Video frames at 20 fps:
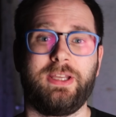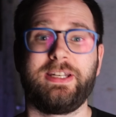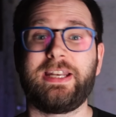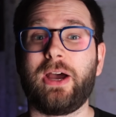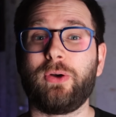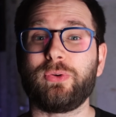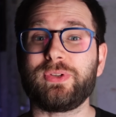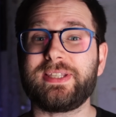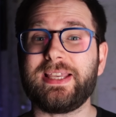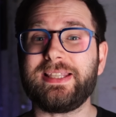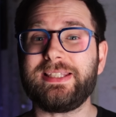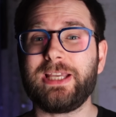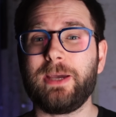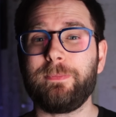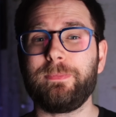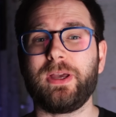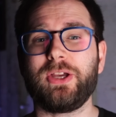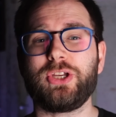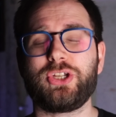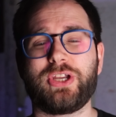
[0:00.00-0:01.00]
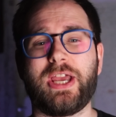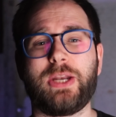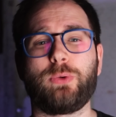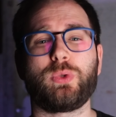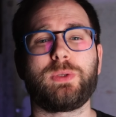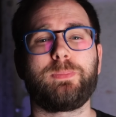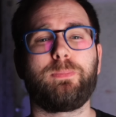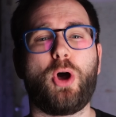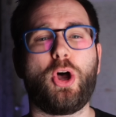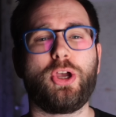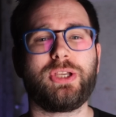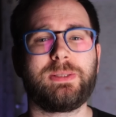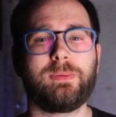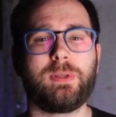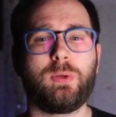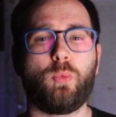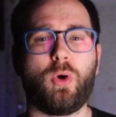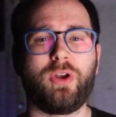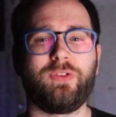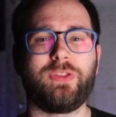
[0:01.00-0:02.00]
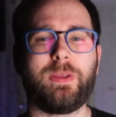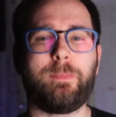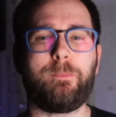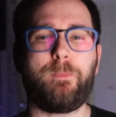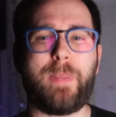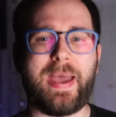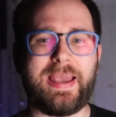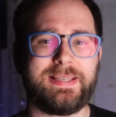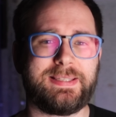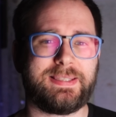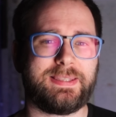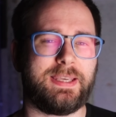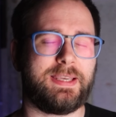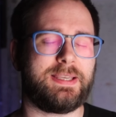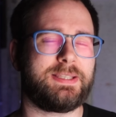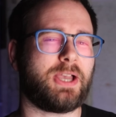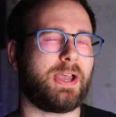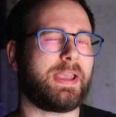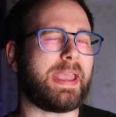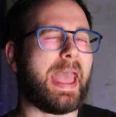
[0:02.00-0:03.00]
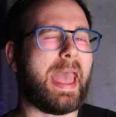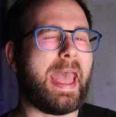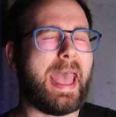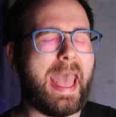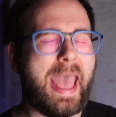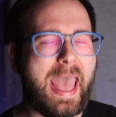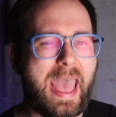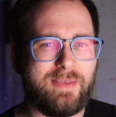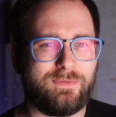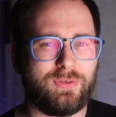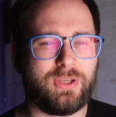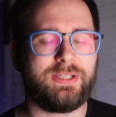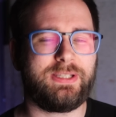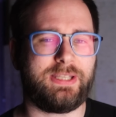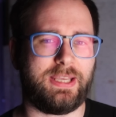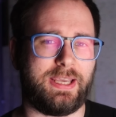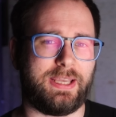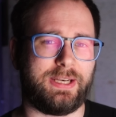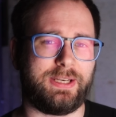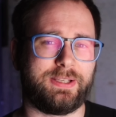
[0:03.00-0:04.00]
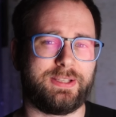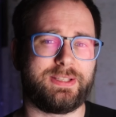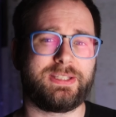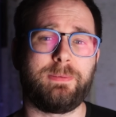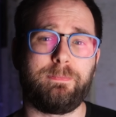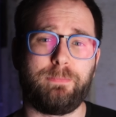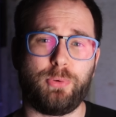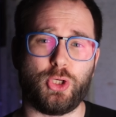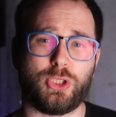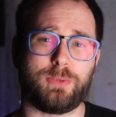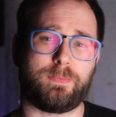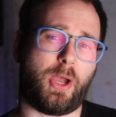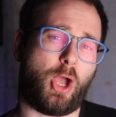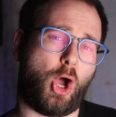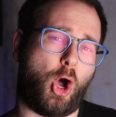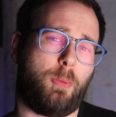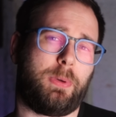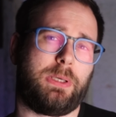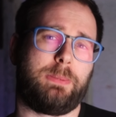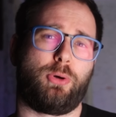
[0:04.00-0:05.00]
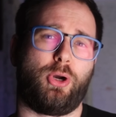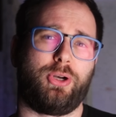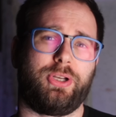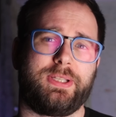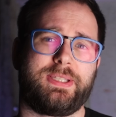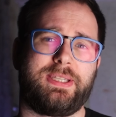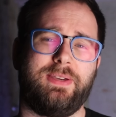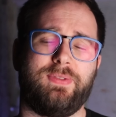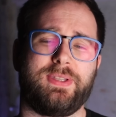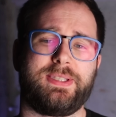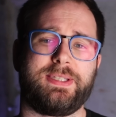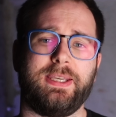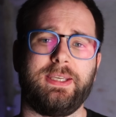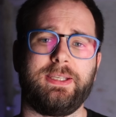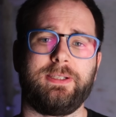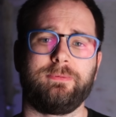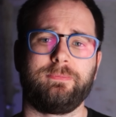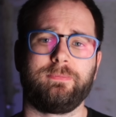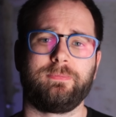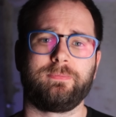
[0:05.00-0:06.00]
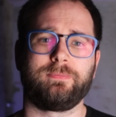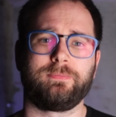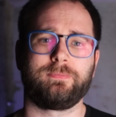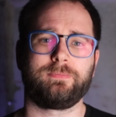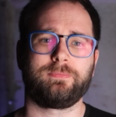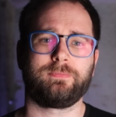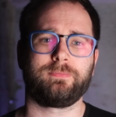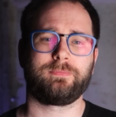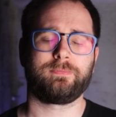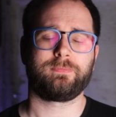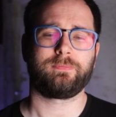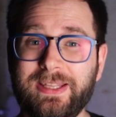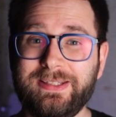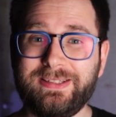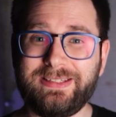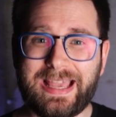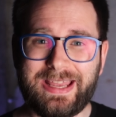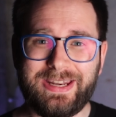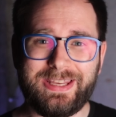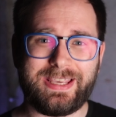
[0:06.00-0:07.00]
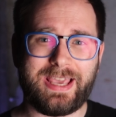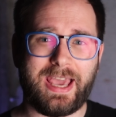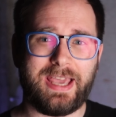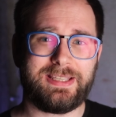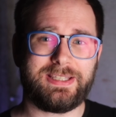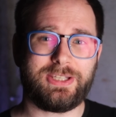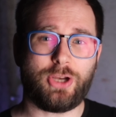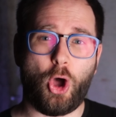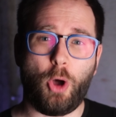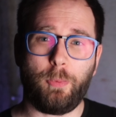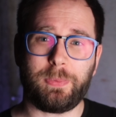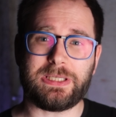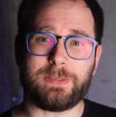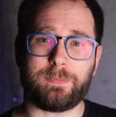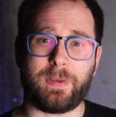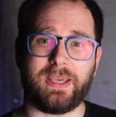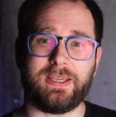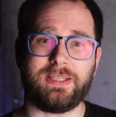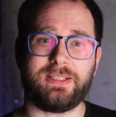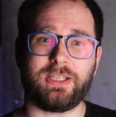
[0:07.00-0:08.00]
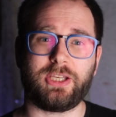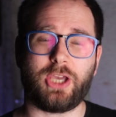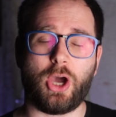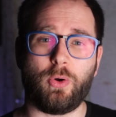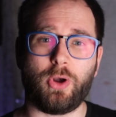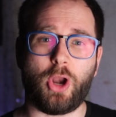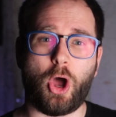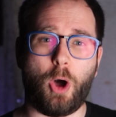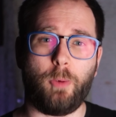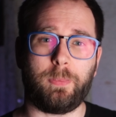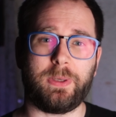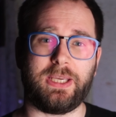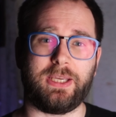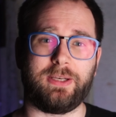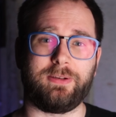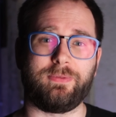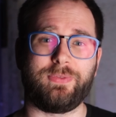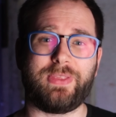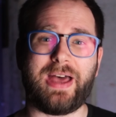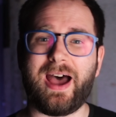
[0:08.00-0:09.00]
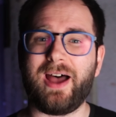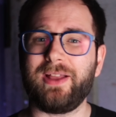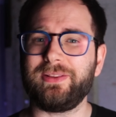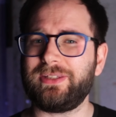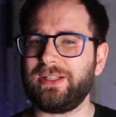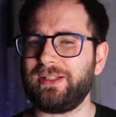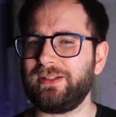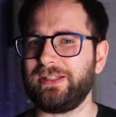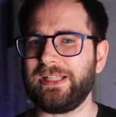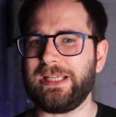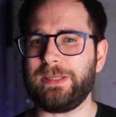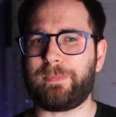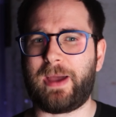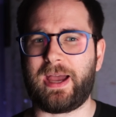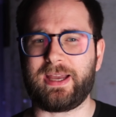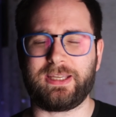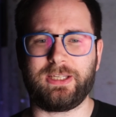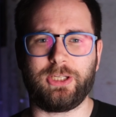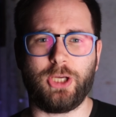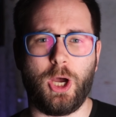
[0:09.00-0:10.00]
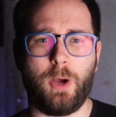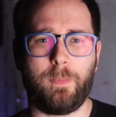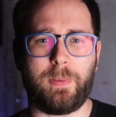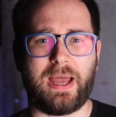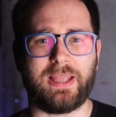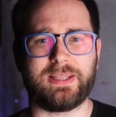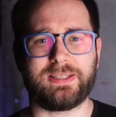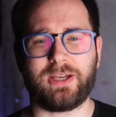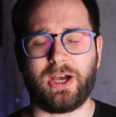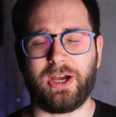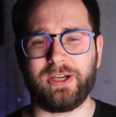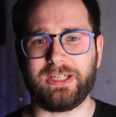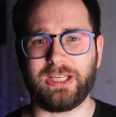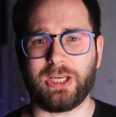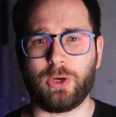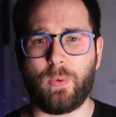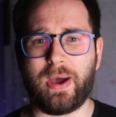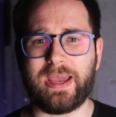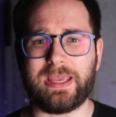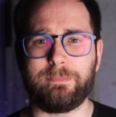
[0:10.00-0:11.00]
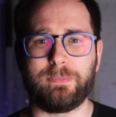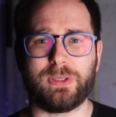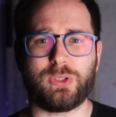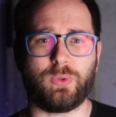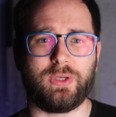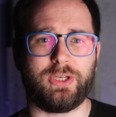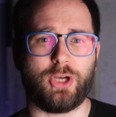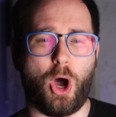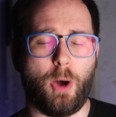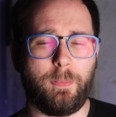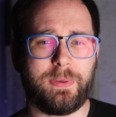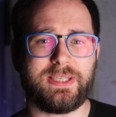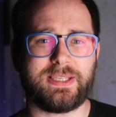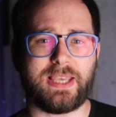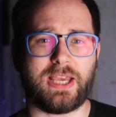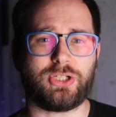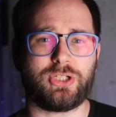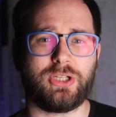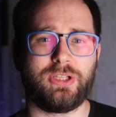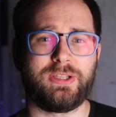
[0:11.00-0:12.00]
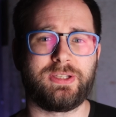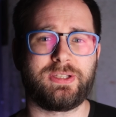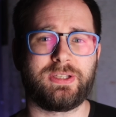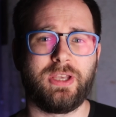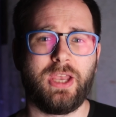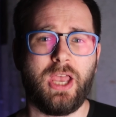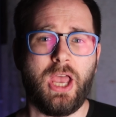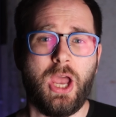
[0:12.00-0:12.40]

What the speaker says: Now, setting up my shed was possibly one of the best things I ever did to boost my hobby productivity. Having a dedicated hobby space to go and hobby in that didn't need packing up and tidying away in between hobby sessions,